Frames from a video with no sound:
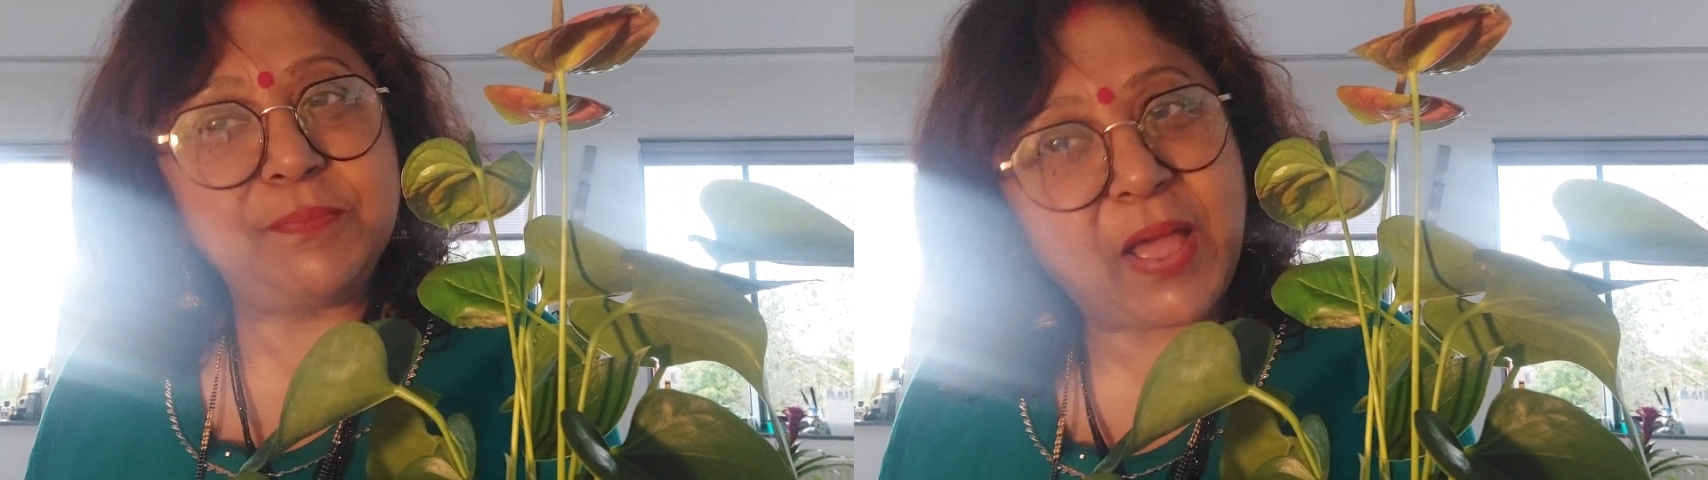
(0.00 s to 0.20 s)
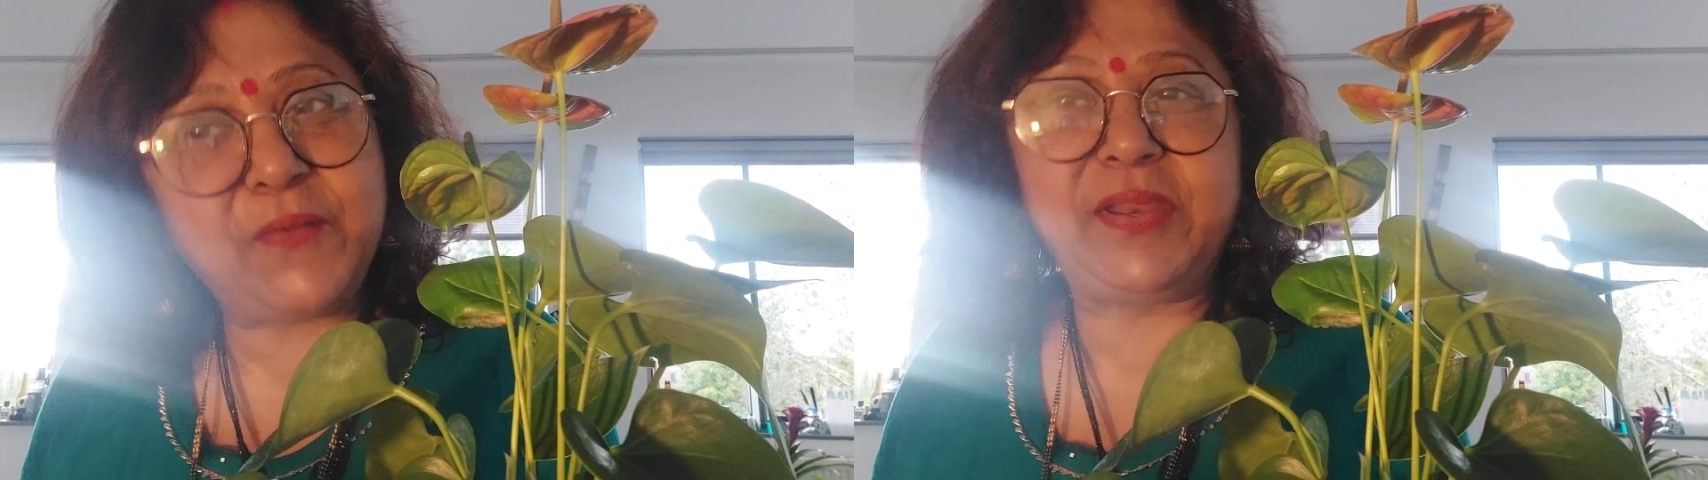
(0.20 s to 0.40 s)

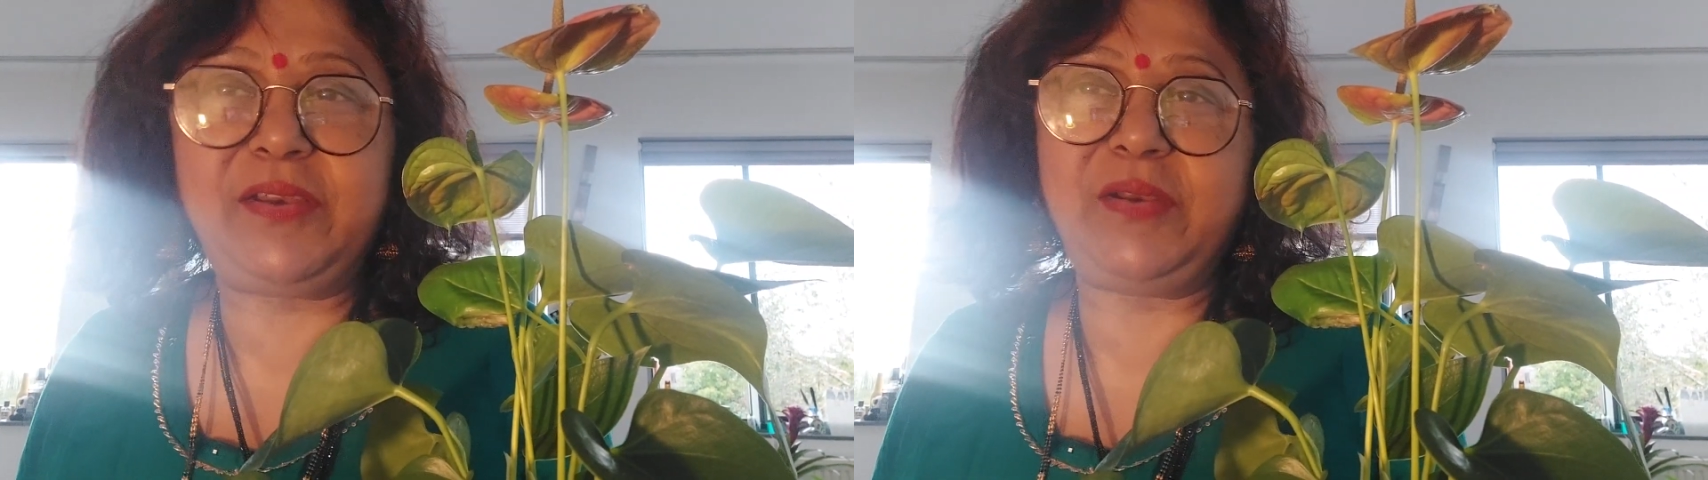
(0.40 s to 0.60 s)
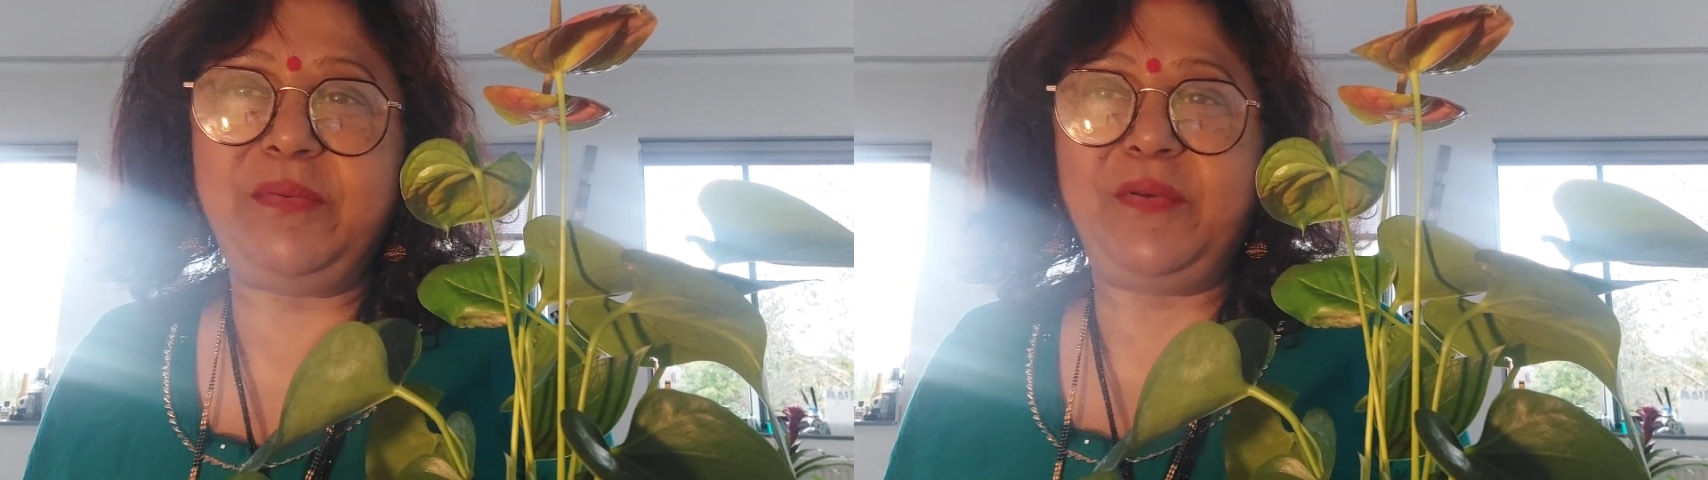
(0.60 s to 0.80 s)

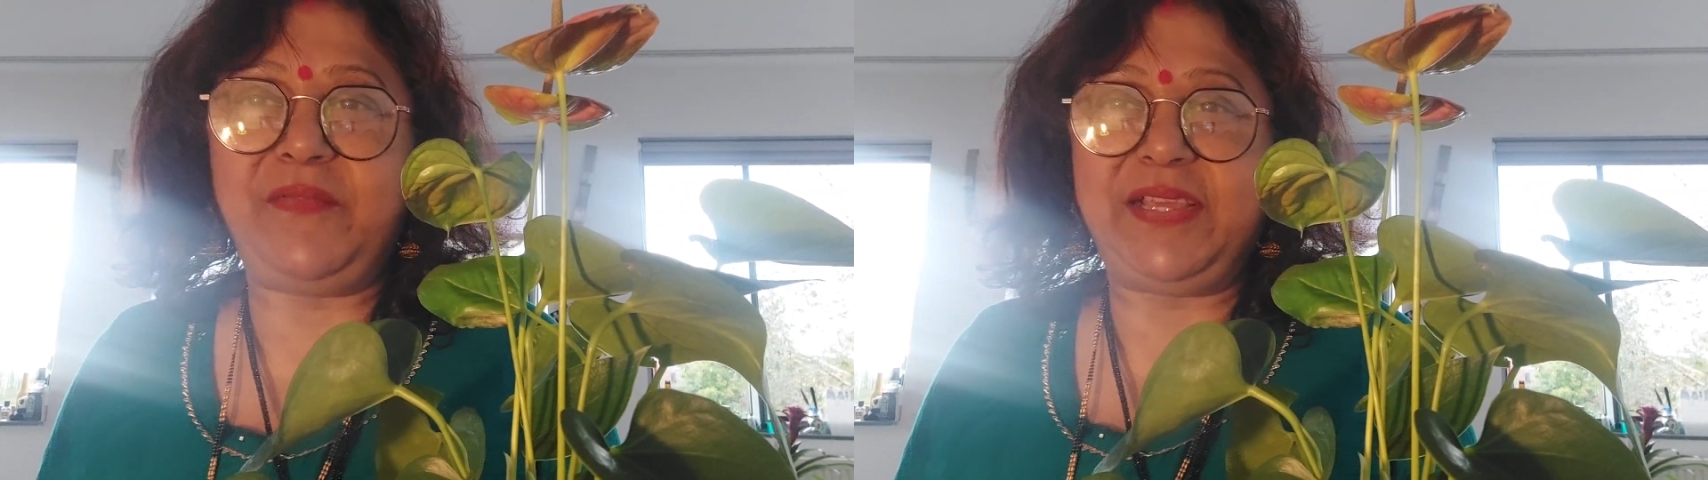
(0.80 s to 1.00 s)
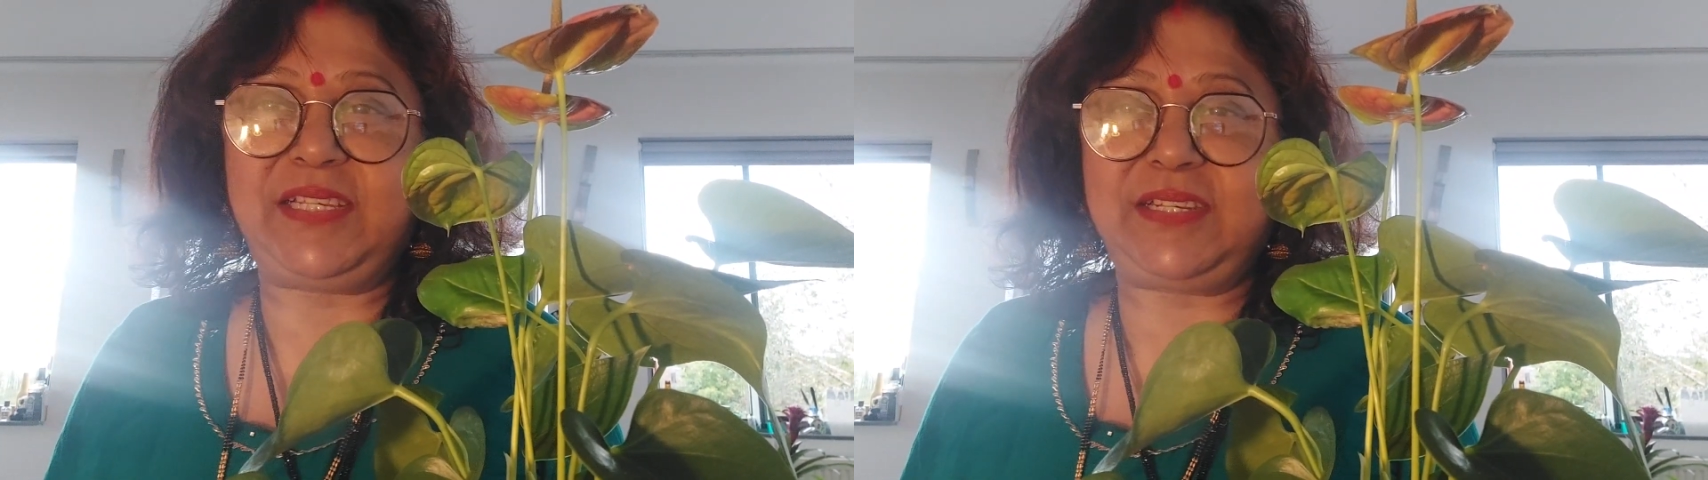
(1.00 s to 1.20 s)
biodegradable
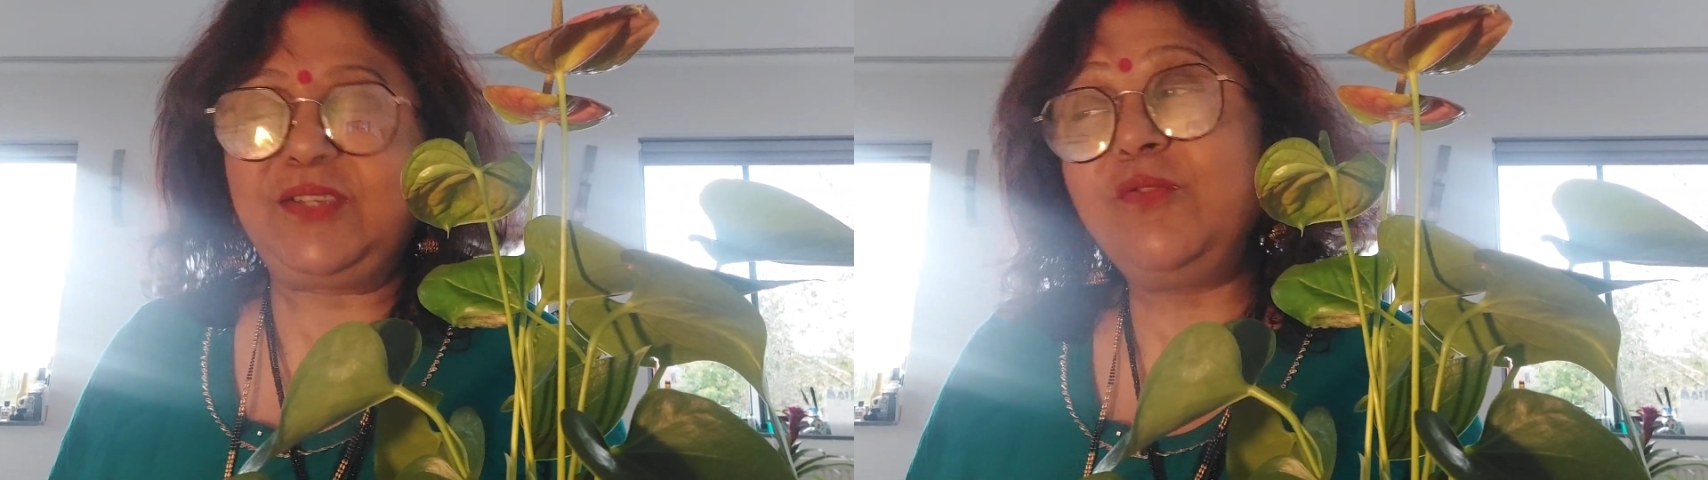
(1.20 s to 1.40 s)
waste.